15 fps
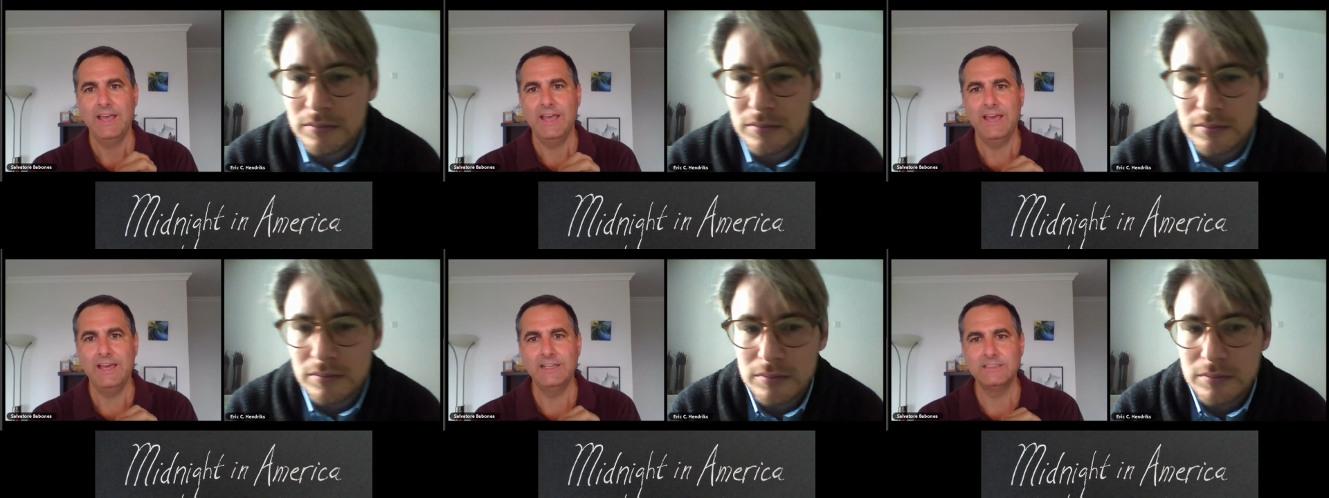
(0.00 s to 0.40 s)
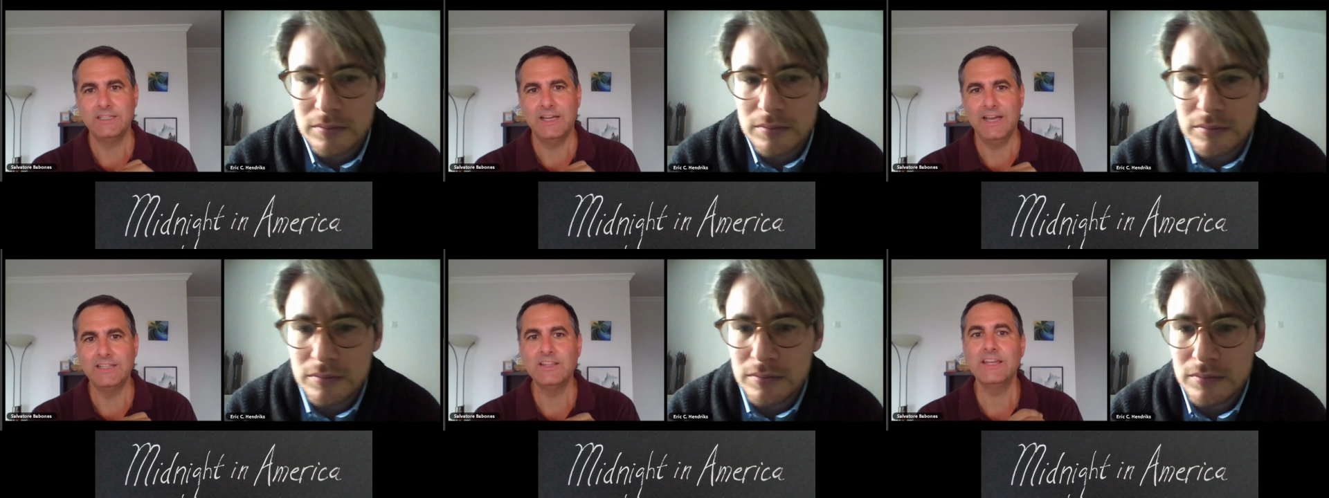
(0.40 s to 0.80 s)
Speaker 1: And
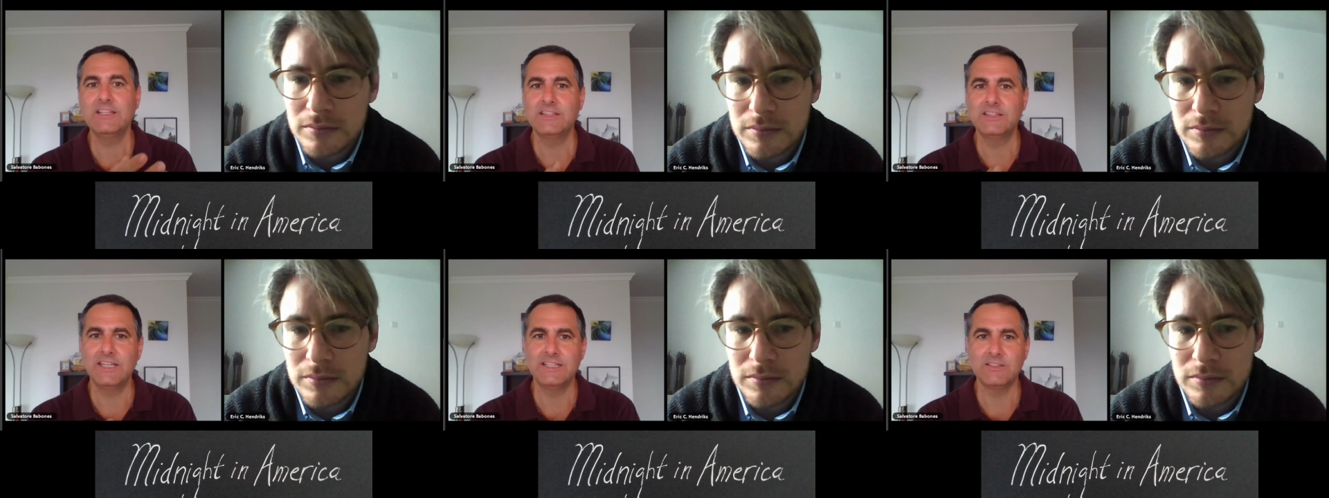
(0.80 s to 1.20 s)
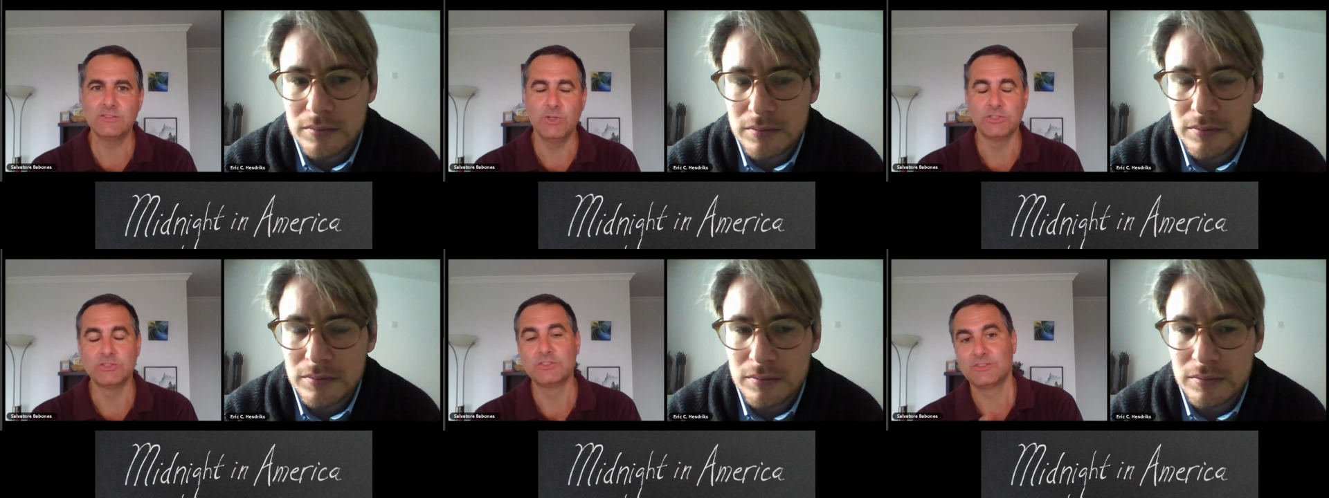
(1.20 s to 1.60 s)
uh, I like that,
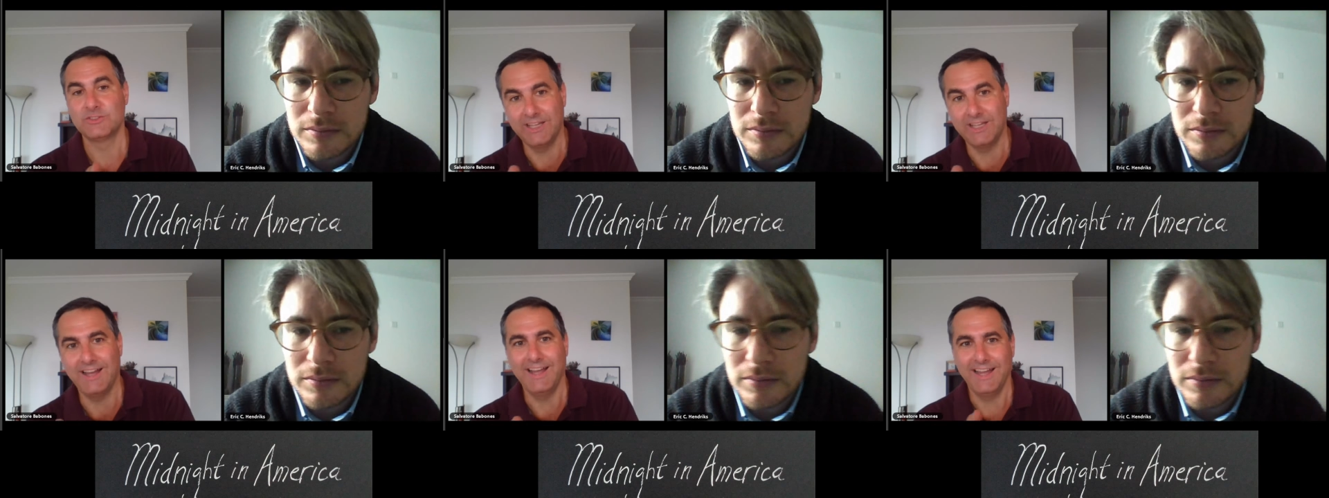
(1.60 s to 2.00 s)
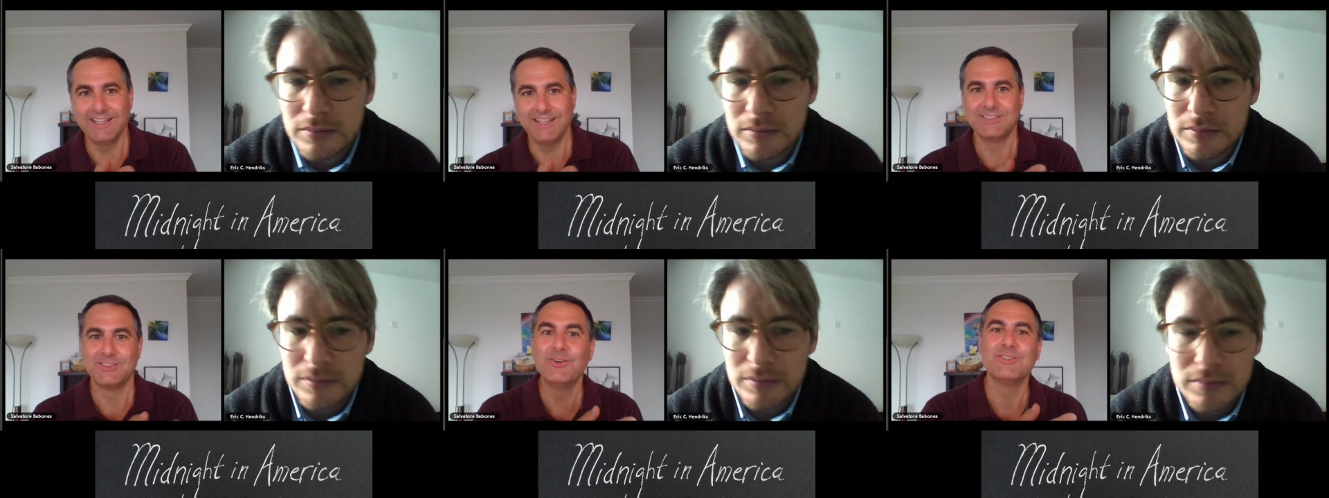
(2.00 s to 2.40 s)
well, I,
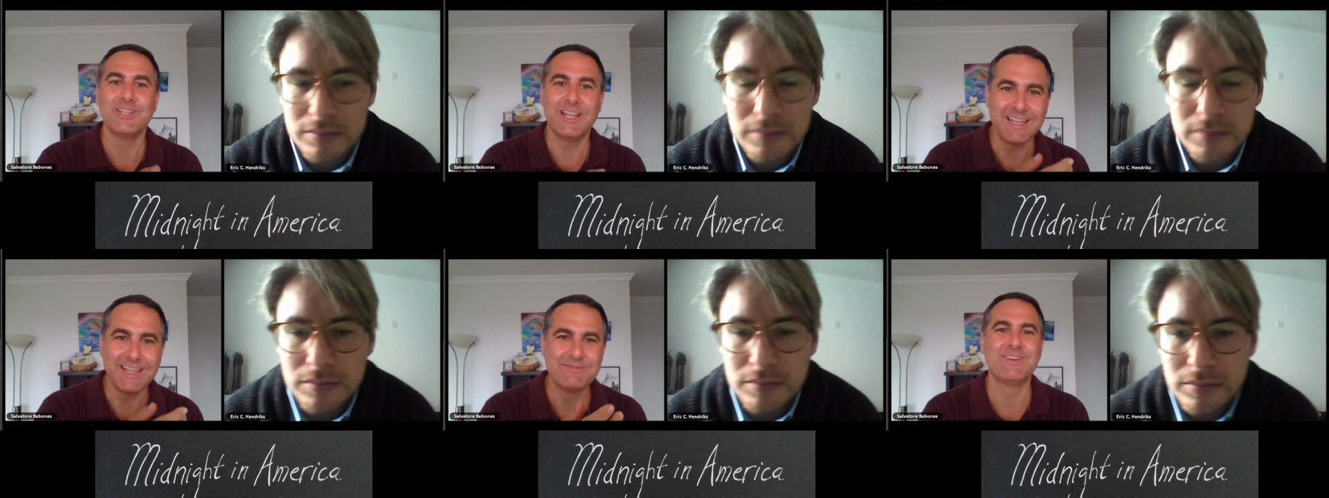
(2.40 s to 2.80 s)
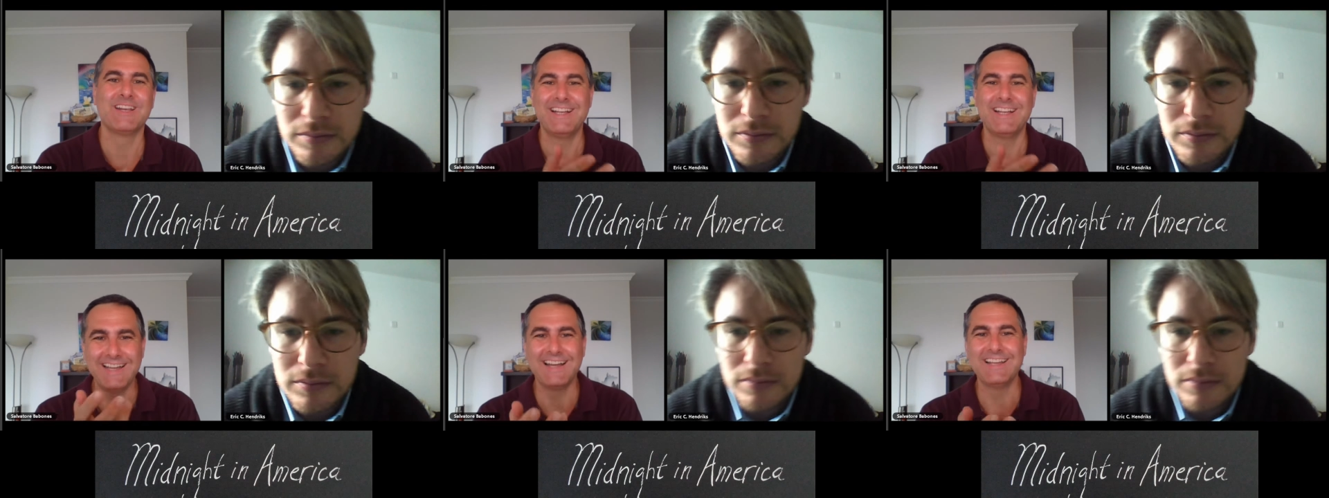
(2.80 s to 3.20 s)
I don't like, but
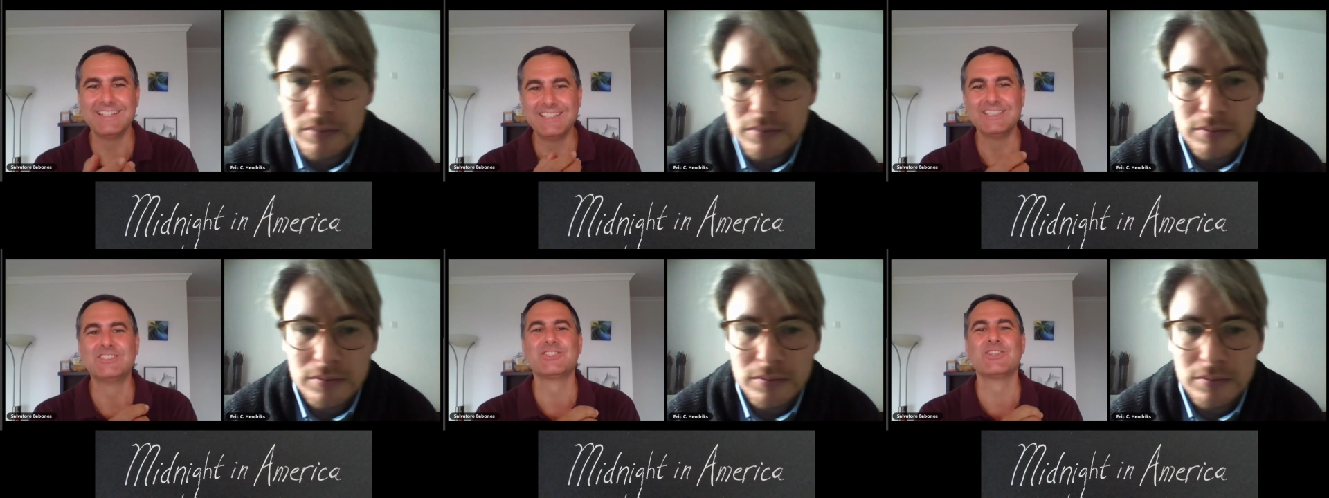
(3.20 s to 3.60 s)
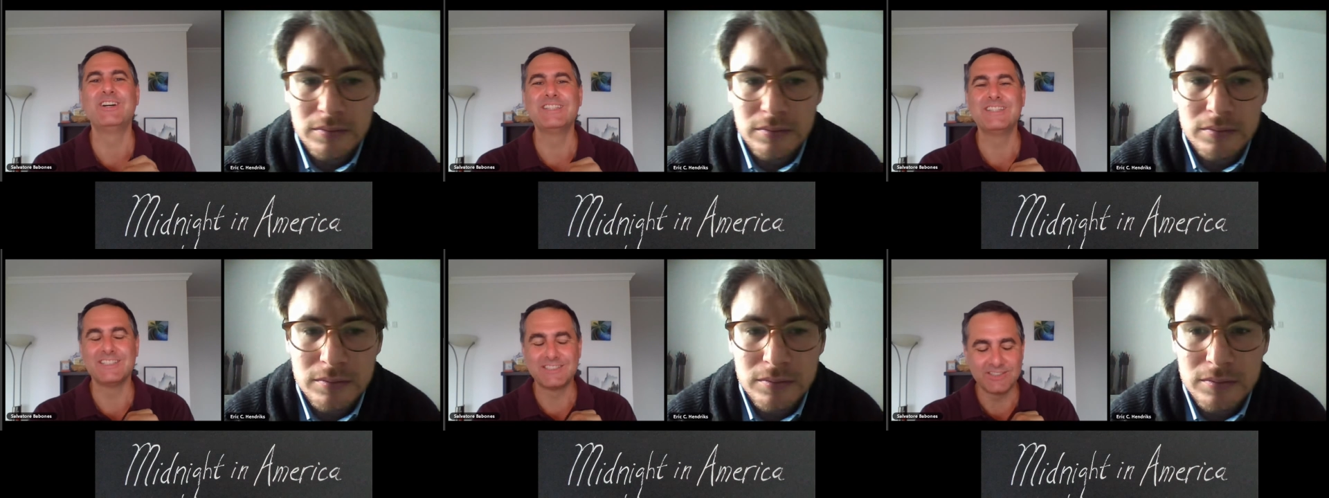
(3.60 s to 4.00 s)
I, I
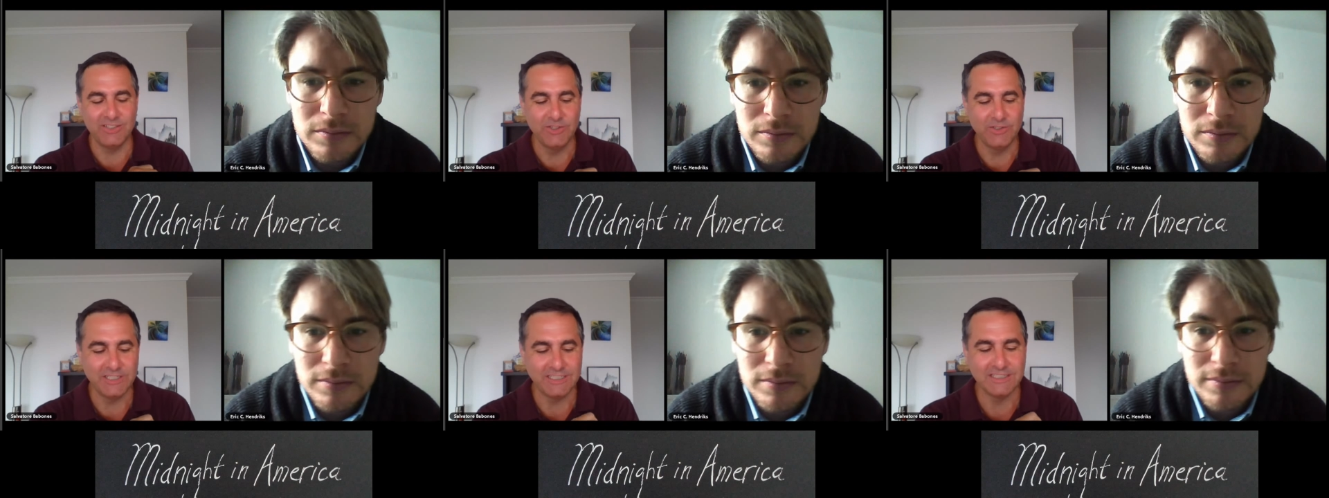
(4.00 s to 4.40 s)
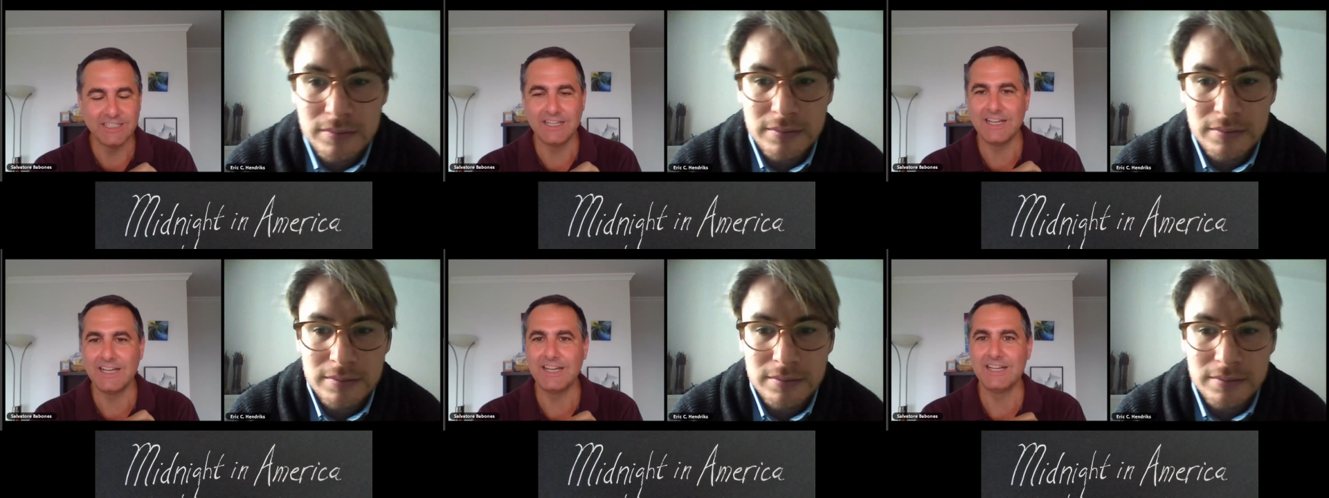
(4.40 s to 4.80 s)
enjoyed the slogan,
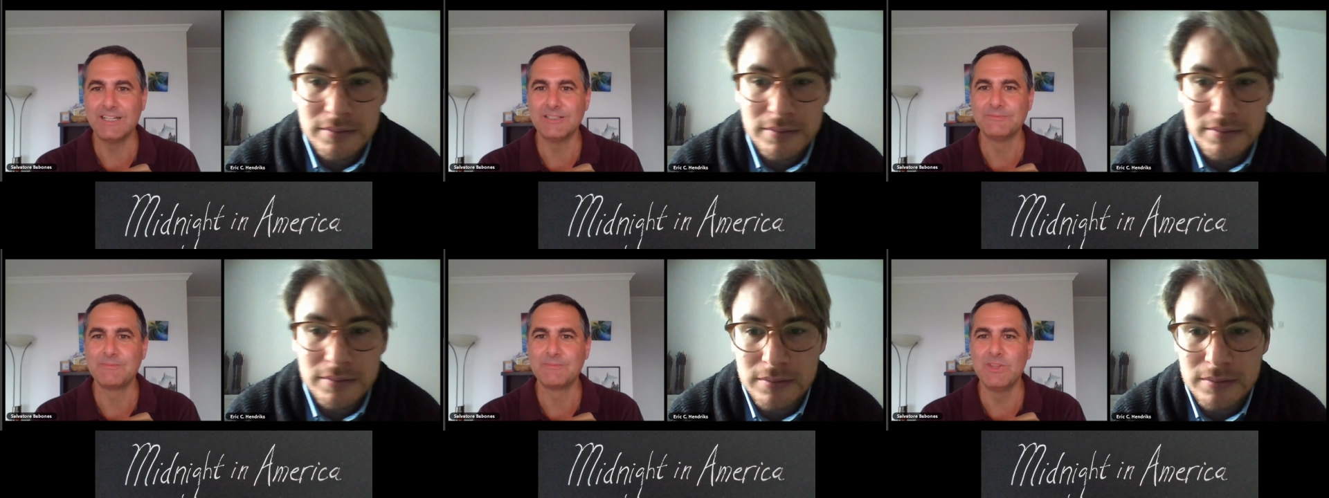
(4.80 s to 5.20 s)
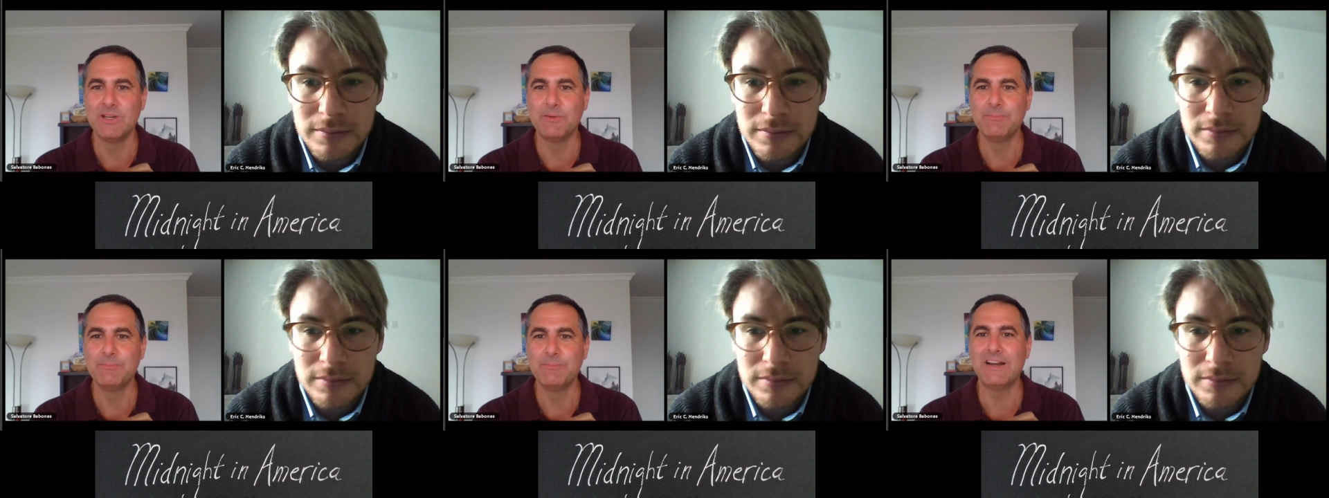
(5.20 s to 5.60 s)
uh, you
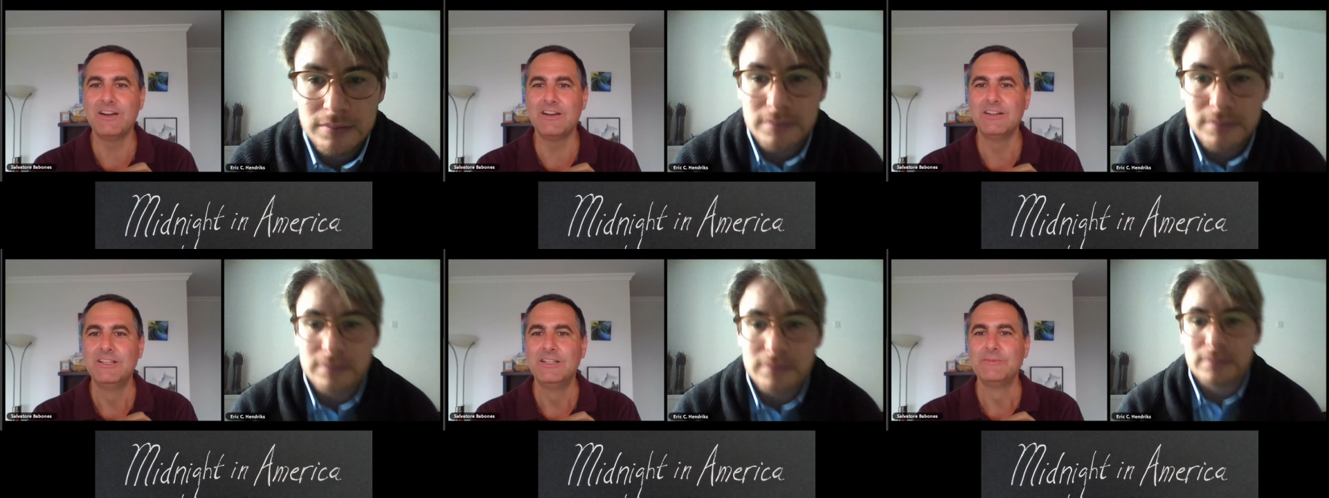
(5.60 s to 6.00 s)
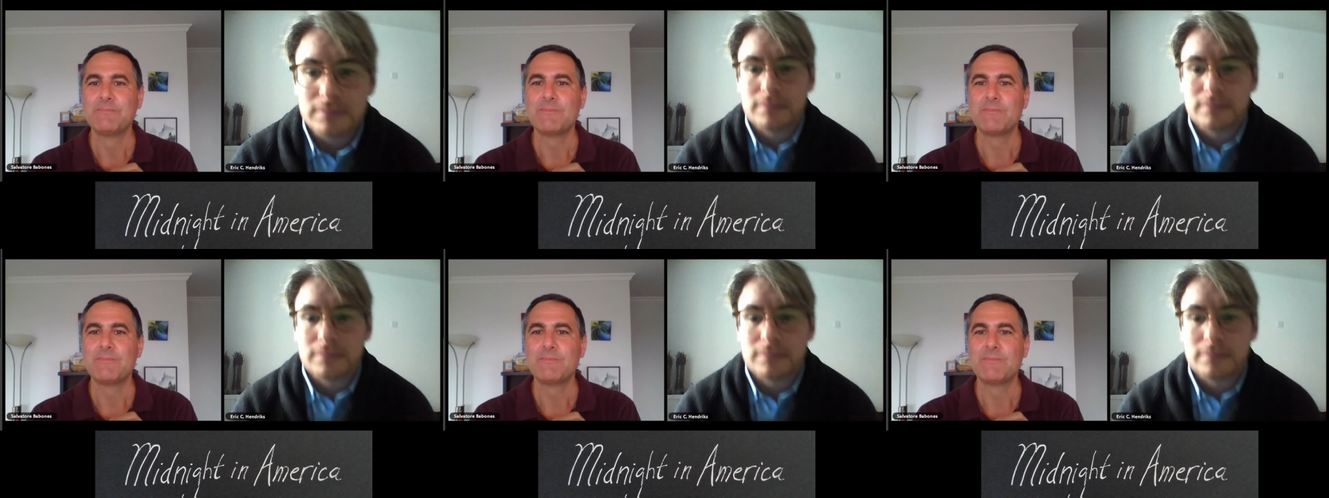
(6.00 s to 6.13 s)
know, better,